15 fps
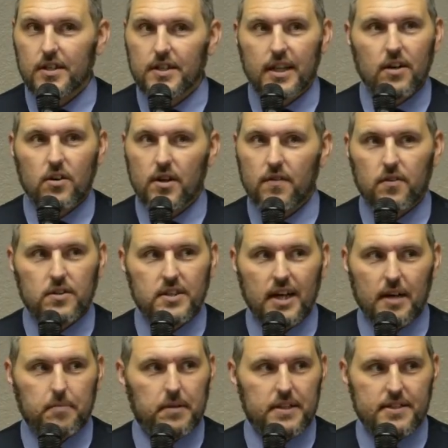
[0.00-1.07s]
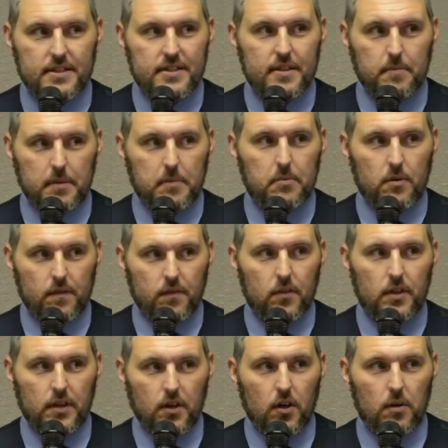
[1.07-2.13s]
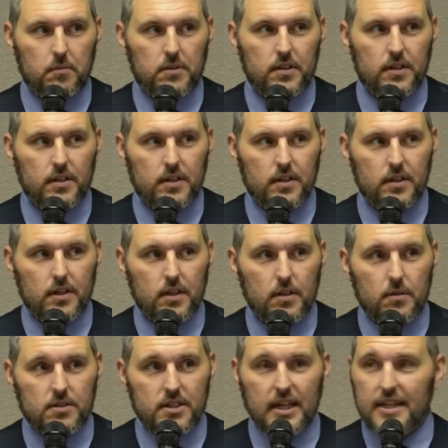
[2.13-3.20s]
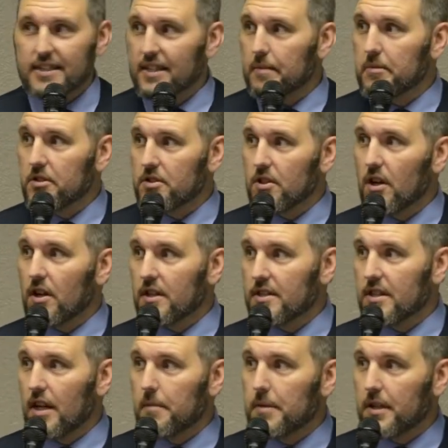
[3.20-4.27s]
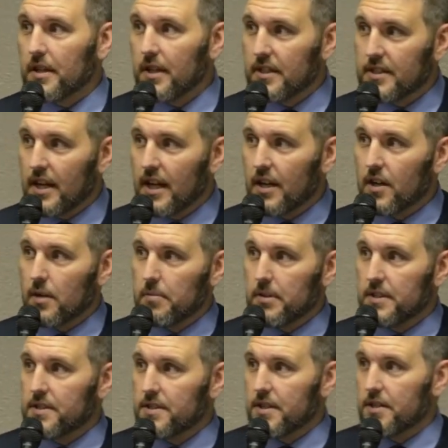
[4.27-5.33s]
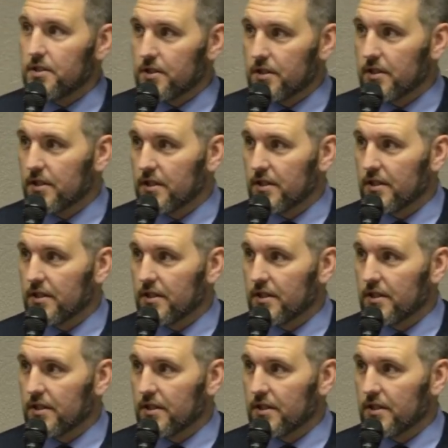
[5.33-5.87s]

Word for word: They don't ever attack places that people are fully armed. When's the last time you saw an Islamic attack on a police station?